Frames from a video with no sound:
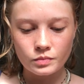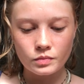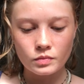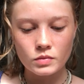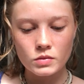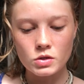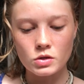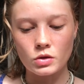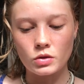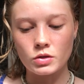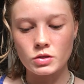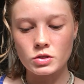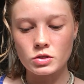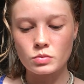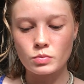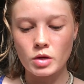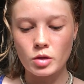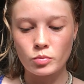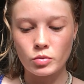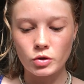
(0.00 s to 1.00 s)
So this is
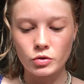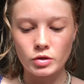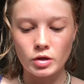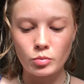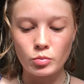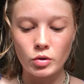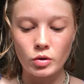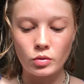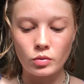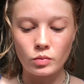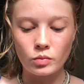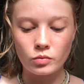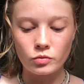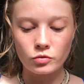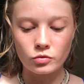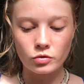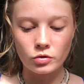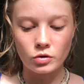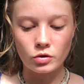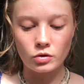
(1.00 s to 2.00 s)
my birthday poem
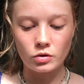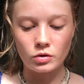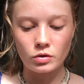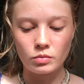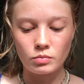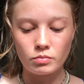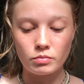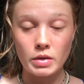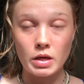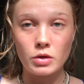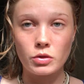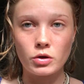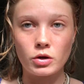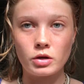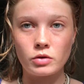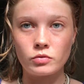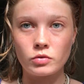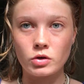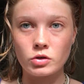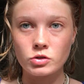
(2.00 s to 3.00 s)
for May
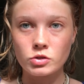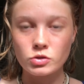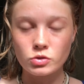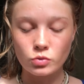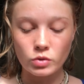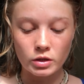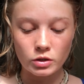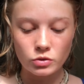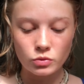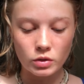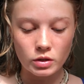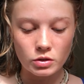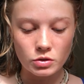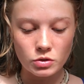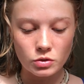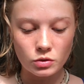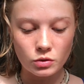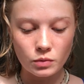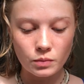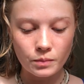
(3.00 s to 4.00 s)
31st, 2022.